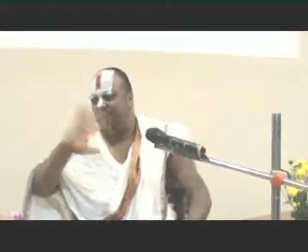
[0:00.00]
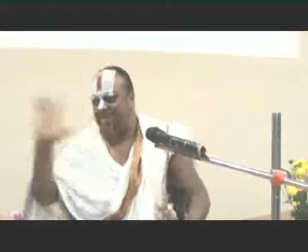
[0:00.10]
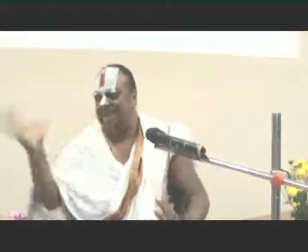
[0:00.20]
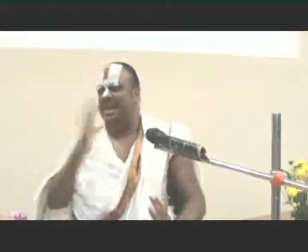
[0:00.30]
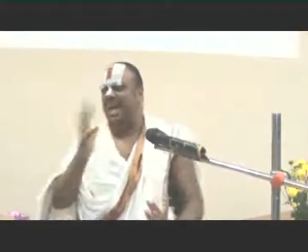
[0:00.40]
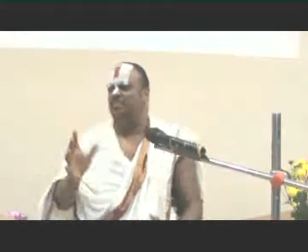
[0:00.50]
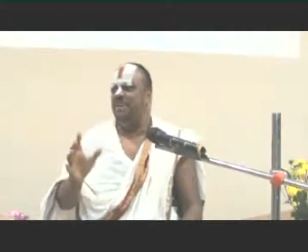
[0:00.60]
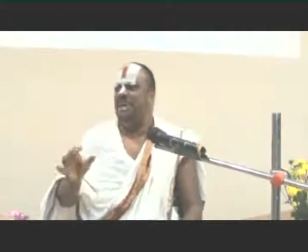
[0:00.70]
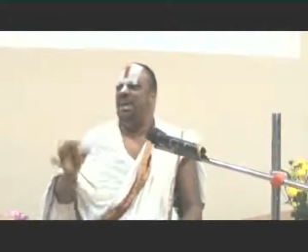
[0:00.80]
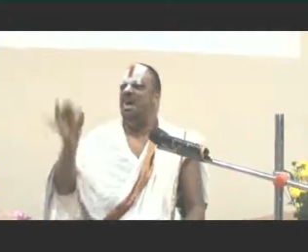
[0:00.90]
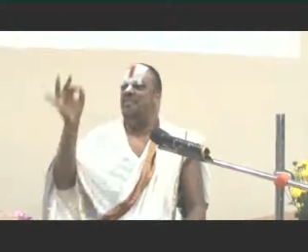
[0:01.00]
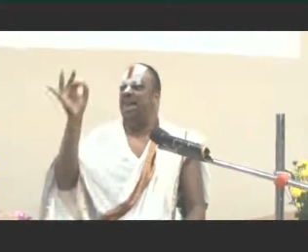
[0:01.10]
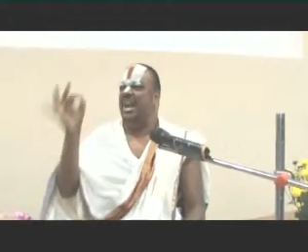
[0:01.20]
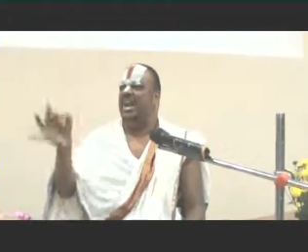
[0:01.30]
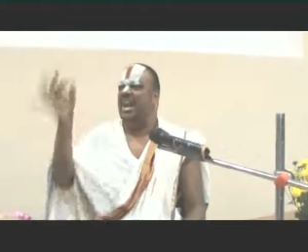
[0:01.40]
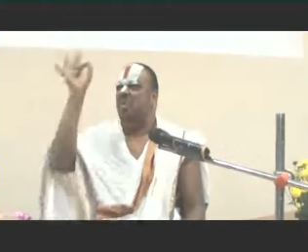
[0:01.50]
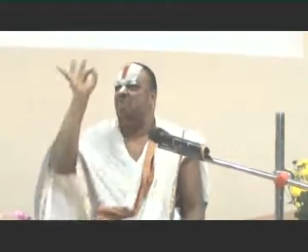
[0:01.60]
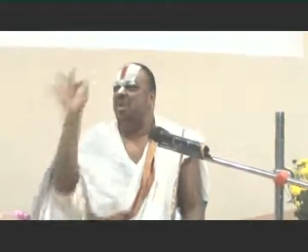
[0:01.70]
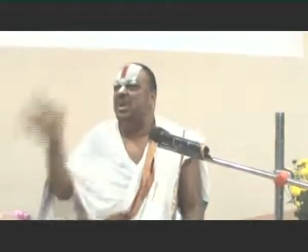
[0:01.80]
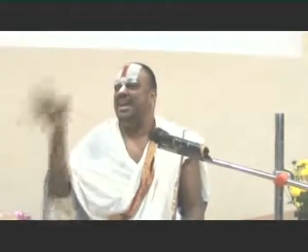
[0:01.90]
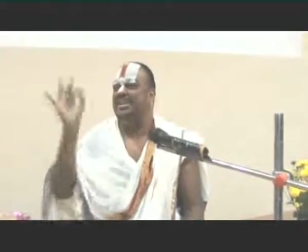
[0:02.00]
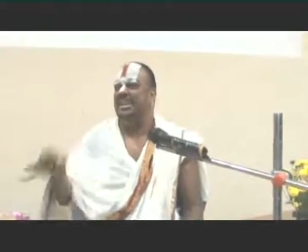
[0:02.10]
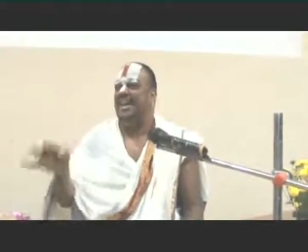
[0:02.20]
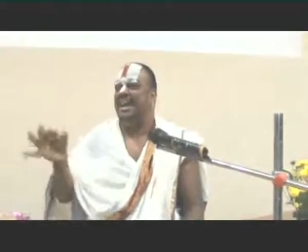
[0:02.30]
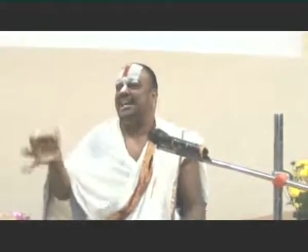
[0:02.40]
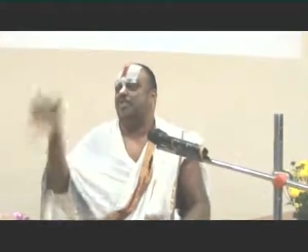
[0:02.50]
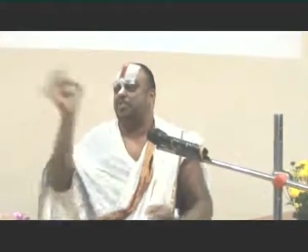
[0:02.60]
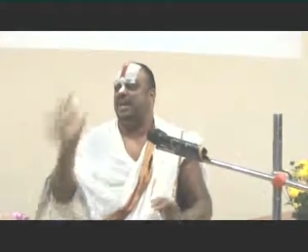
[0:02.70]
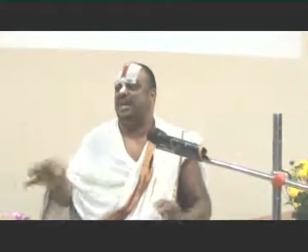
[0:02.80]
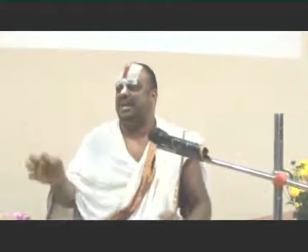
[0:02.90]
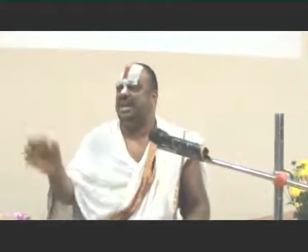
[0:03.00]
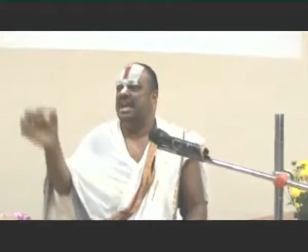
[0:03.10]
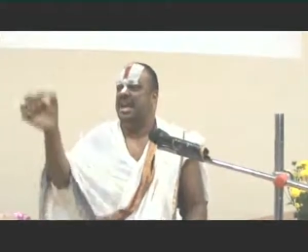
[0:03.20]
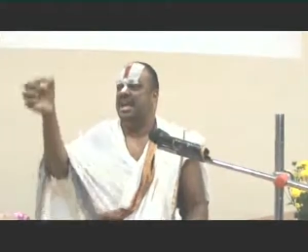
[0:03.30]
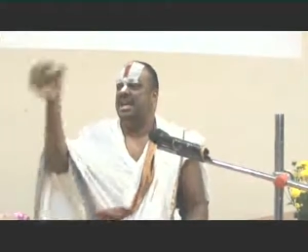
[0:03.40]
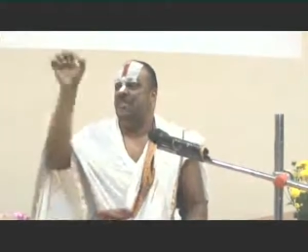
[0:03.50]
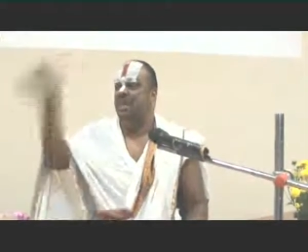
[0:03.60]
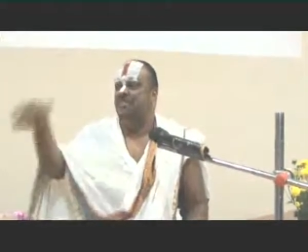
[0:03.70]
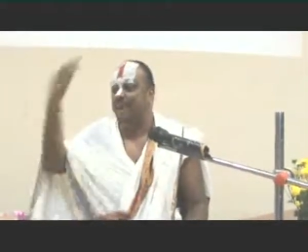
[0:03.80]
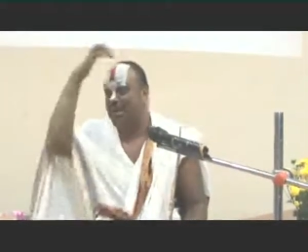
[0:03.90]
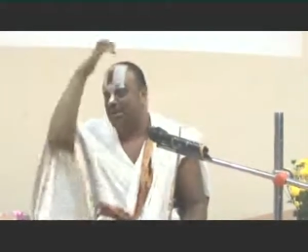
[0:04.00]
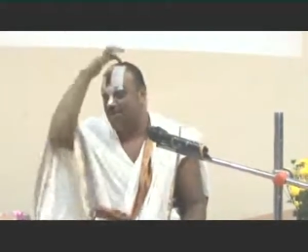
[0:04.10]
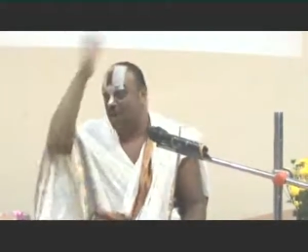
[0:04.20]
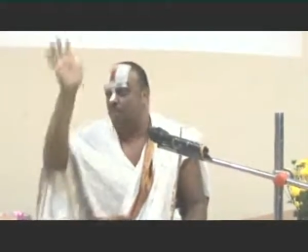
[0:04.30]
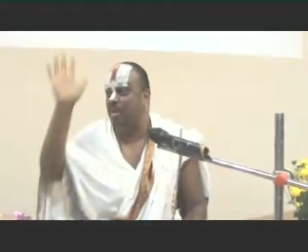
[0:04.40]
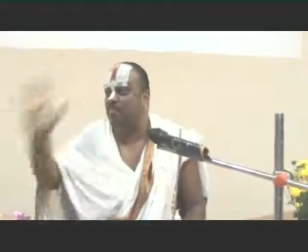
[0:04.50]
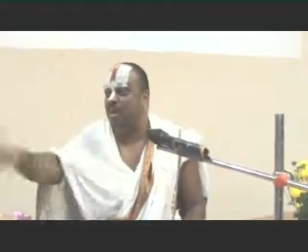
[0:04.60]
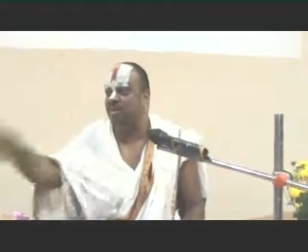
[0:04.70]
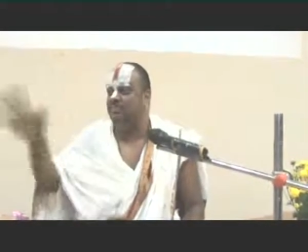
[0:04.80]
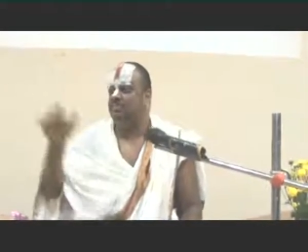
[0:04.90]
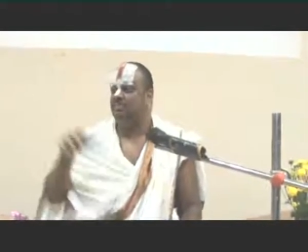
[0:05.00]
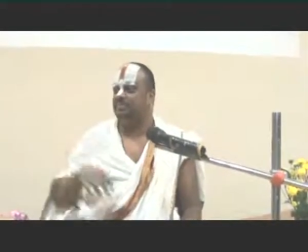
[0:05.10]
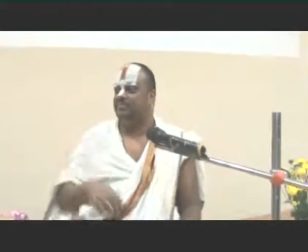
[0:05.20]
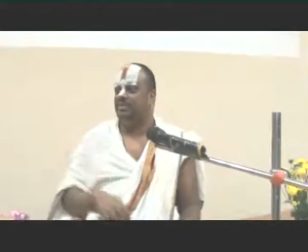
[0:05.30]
everything can be very commodiously encapsulated in a pinpoint of a human brain.